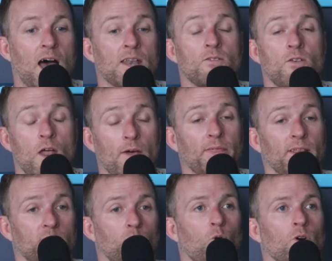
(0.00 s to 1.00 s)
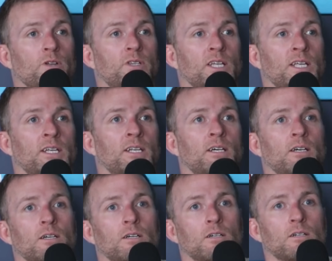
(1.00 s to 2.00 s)
on nothing more than
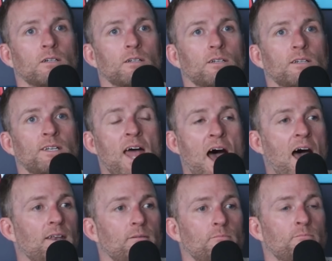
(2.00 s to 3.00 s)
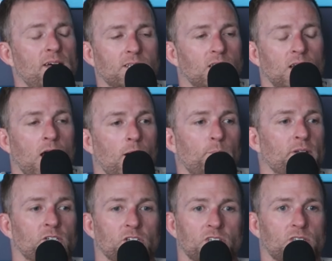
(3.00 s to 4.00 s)
not messing up
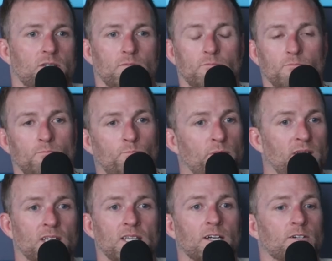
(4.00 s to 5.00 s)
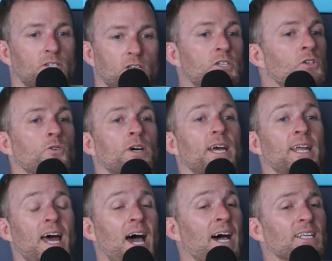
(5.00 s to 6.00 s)
and just being there to do it.
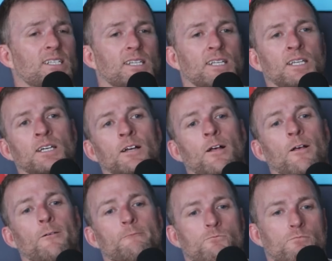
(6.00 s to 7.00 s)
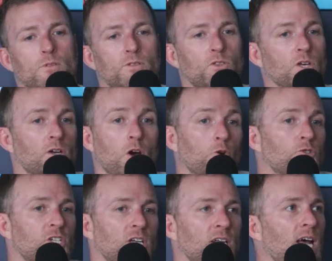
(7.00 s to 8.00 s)
And honestly, the
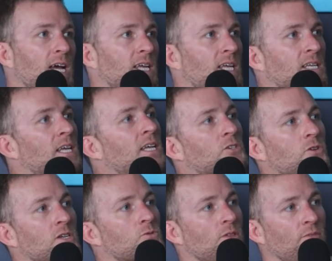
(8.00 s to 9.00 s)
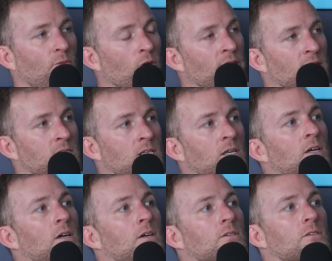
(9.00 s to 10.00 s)
coaching, he trains with Fortis.
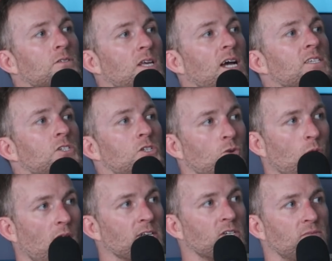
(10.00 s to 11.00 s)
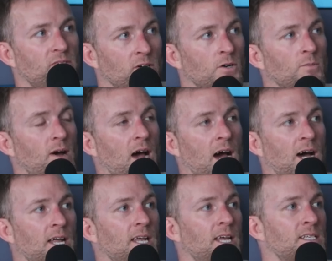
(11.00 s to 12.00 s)
Those guys do watch film
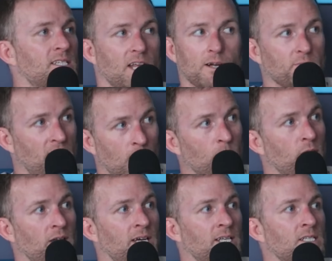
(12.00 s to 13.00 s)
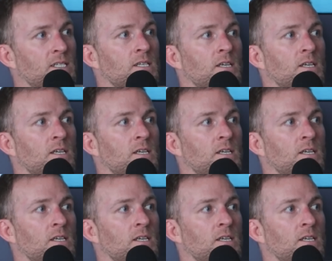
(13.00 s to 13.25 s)
and set up game plans.